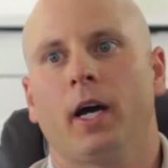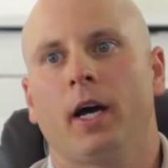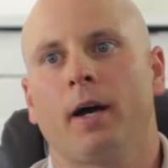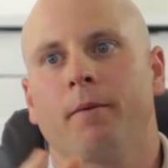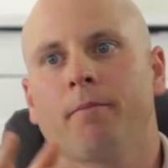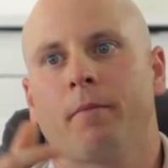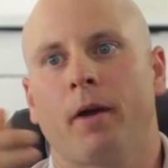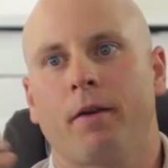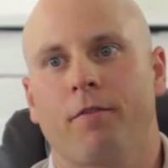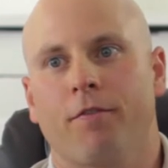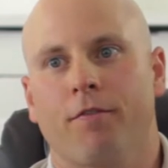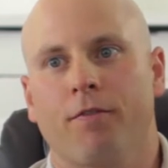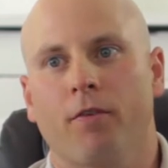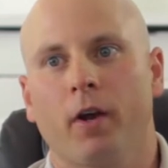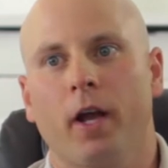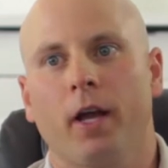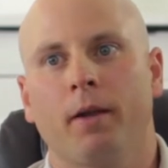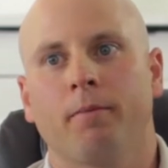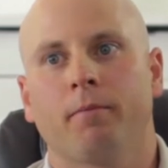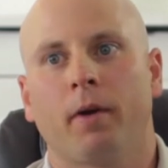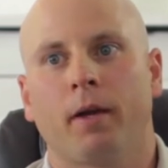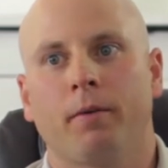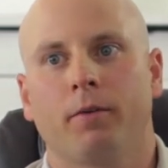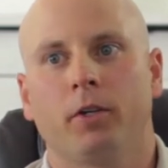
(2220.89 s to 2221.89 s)
uh, my
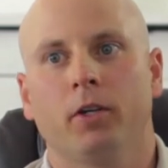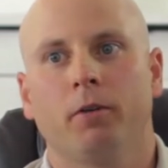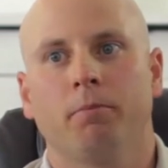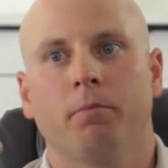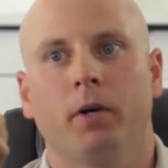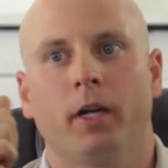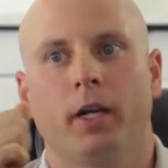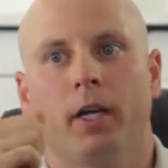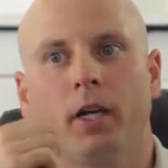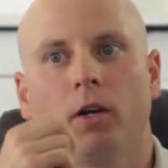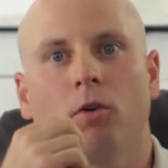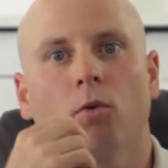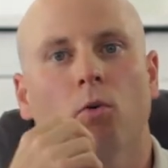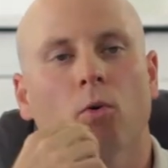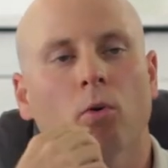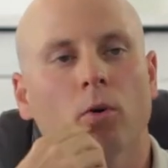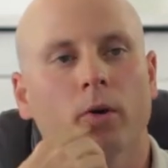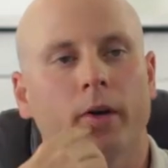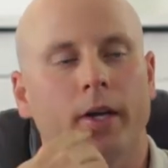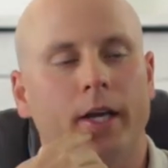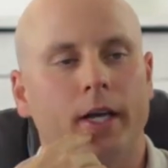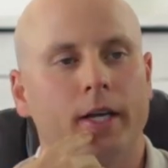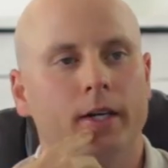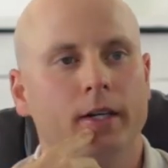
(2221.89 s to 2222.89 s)
friend, my good buddy
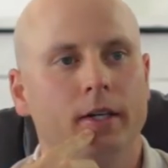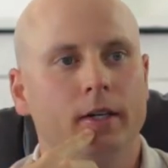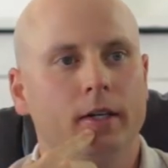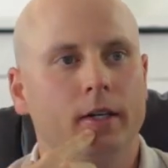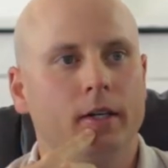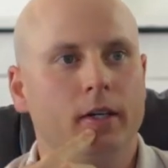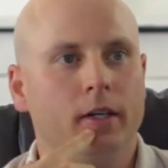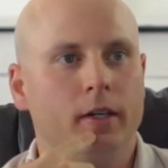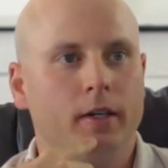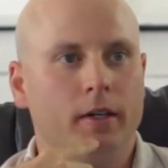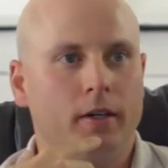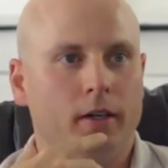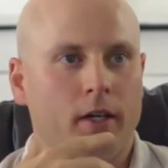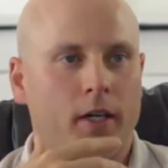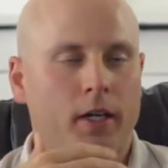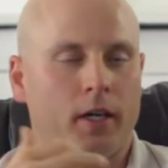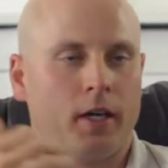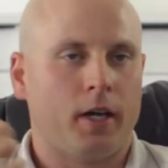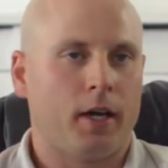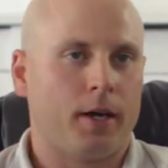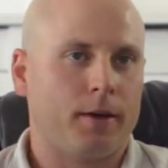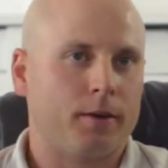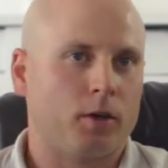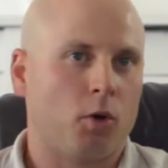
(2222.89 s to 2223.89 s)
Corey,
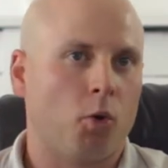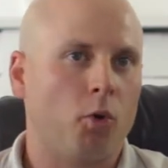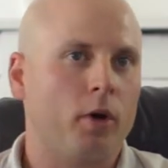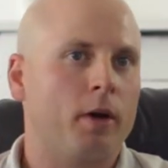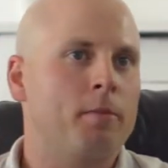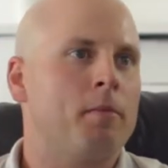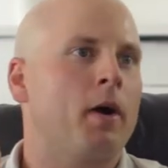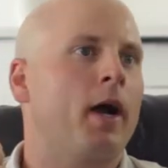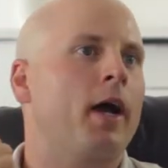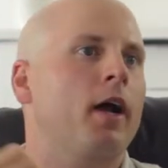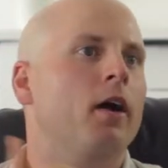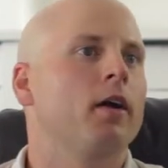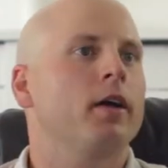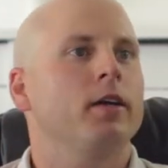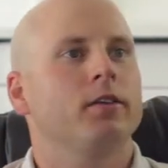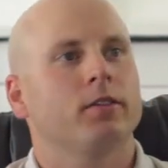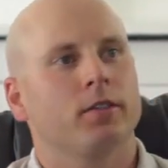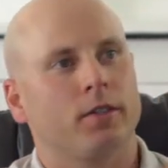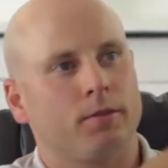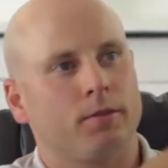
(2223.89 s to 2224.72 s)
uh, Corey Meyer, he's